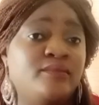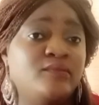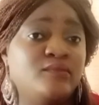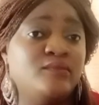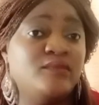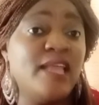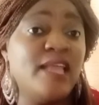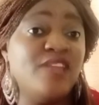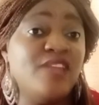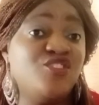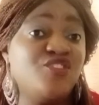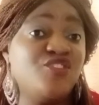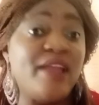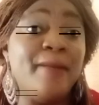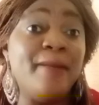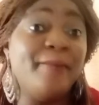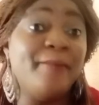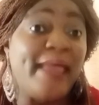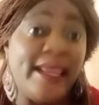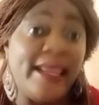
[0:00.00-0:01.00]

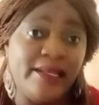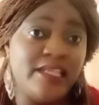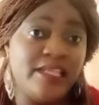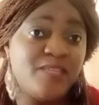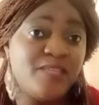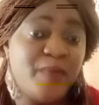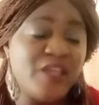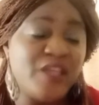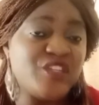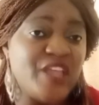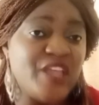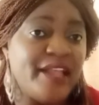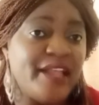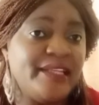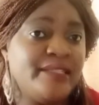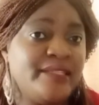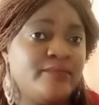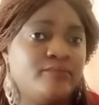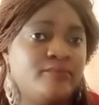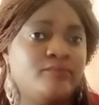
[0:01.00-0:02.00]
Nigerian men
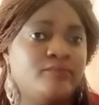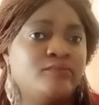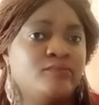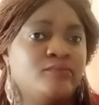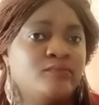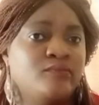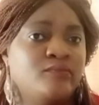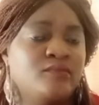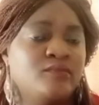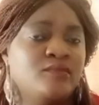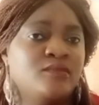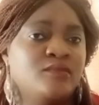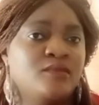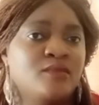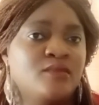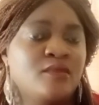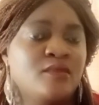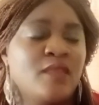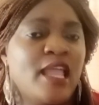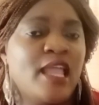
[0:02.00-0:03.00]
especially,
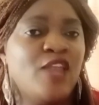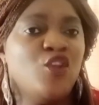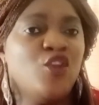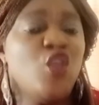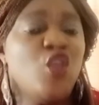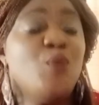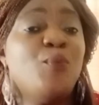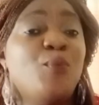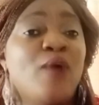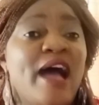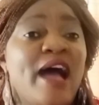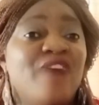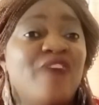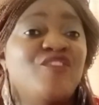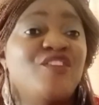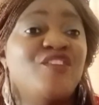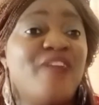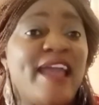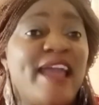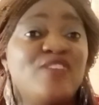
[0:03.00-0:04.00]
I know you have
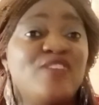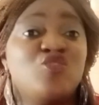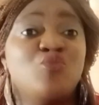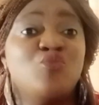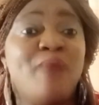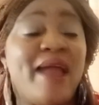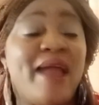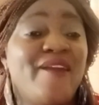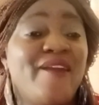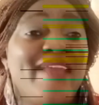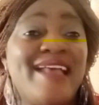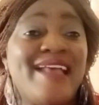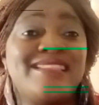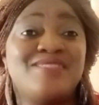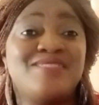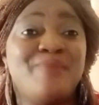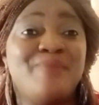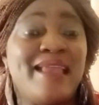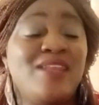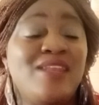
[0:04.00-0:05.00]
the right to marry
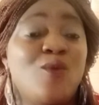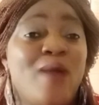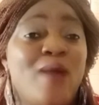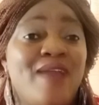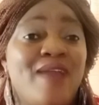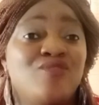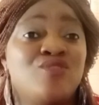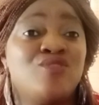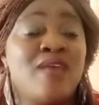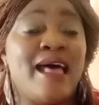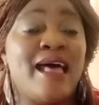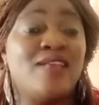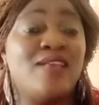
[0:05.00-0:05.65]
as many wives